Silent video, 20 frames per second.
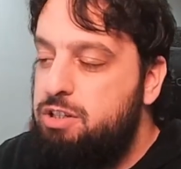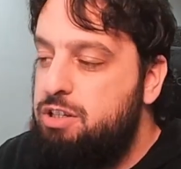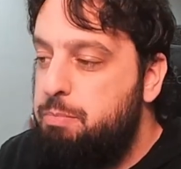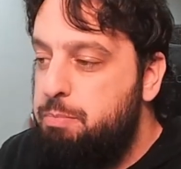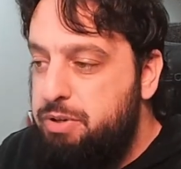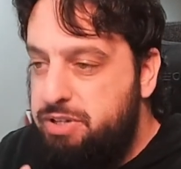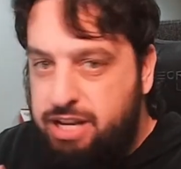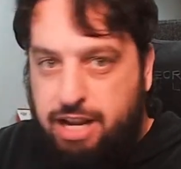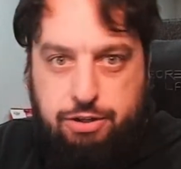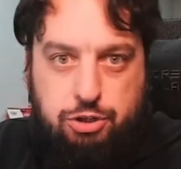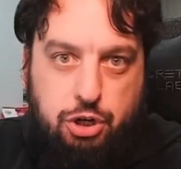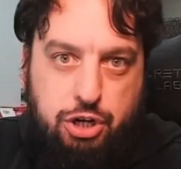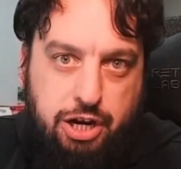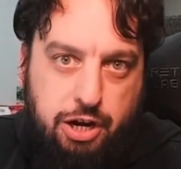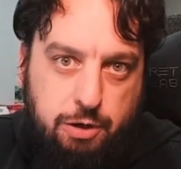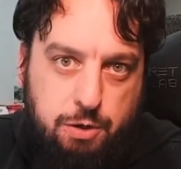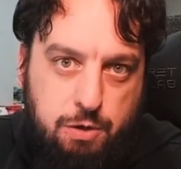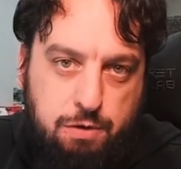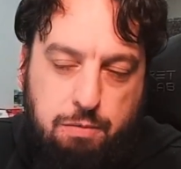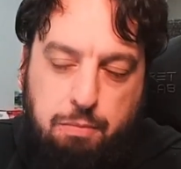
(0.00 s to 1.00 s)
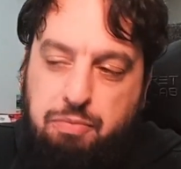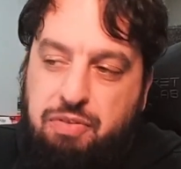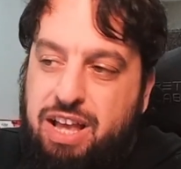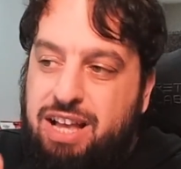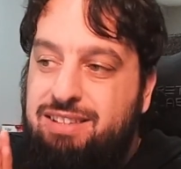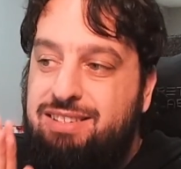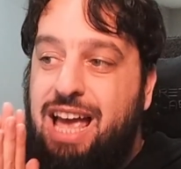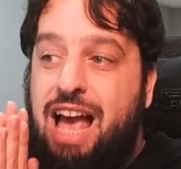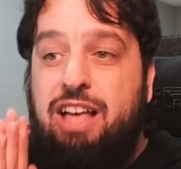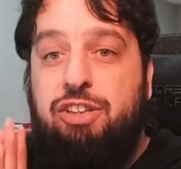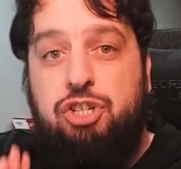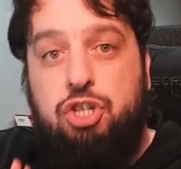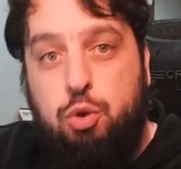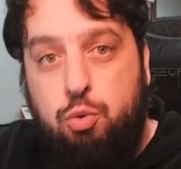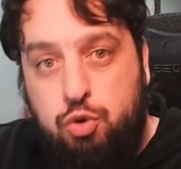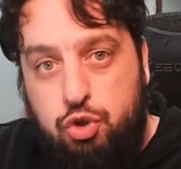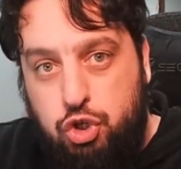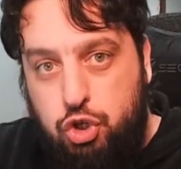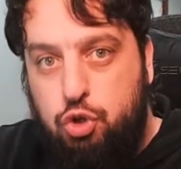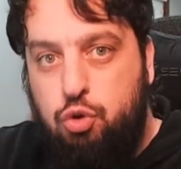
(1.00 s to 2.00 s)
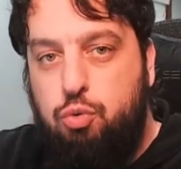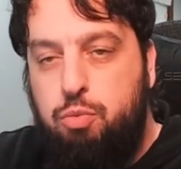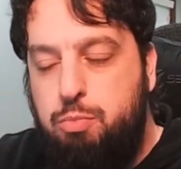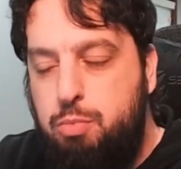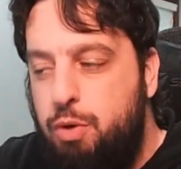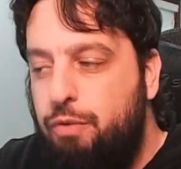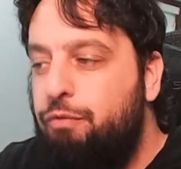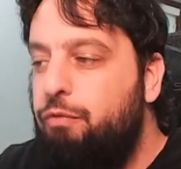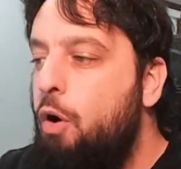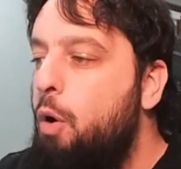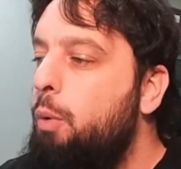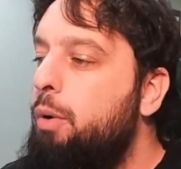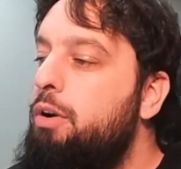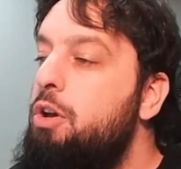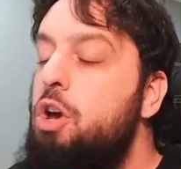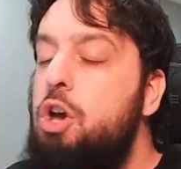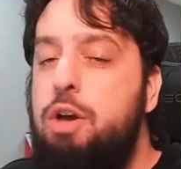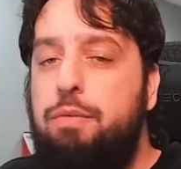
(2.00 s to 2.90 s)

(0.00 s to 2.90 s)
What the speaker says: to protect your characters from things as you do move forward.